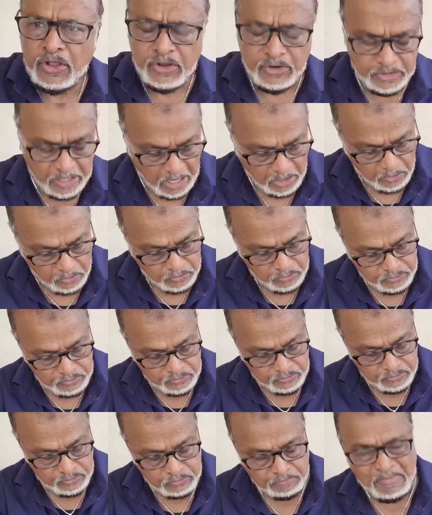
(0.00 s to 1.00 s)
Now,
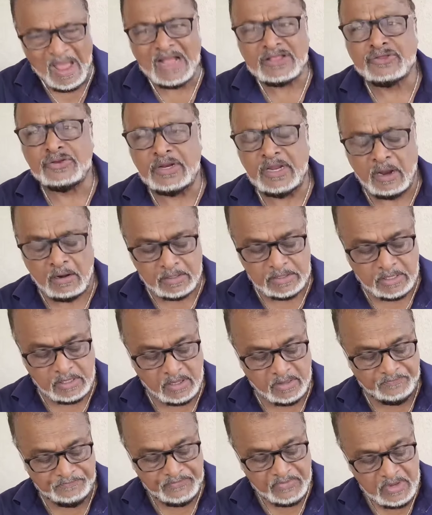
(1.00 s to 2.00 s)
back to the
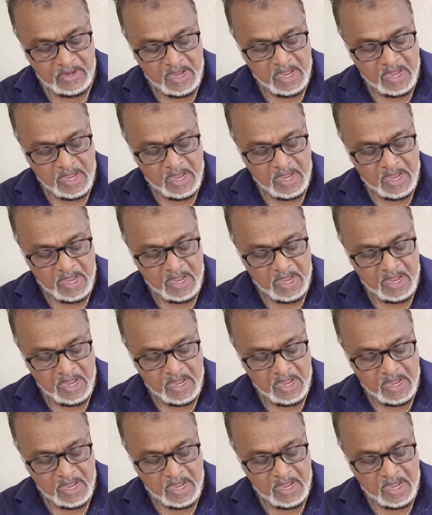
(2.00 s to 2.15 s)
article.